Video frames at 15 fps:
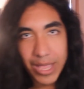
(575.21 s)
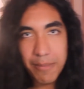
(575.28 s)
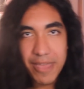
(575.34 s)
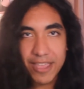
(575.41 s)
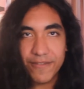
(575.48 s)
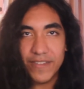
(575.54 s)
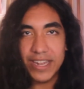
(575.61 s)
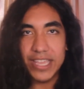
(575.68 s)
I
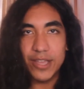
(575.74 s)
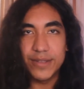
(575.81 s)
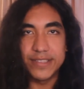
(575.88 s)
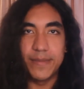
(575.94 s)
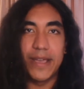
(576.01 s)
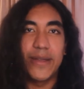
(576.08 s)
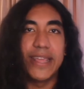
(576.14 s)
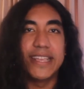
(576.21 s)
make
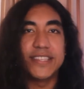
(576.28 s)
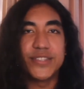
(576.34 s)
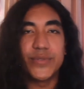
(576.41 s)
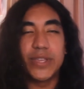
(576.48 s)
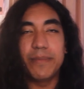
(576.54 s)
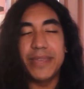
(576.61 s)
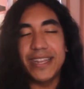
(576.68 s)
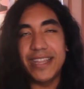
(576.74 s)
videos about
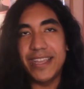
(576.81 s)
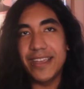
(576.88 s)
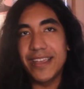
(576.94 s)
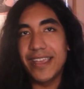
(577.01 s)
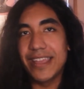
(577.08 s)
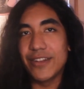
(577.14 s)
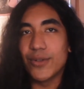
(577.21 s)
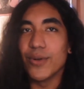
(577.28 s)
history,
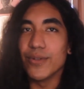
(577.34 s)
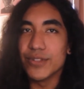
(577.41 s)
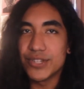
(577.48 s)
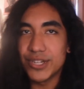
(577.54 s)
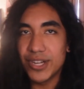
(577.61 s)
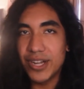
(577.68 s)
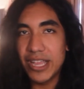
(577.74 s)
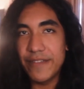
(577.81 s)
media, and culture.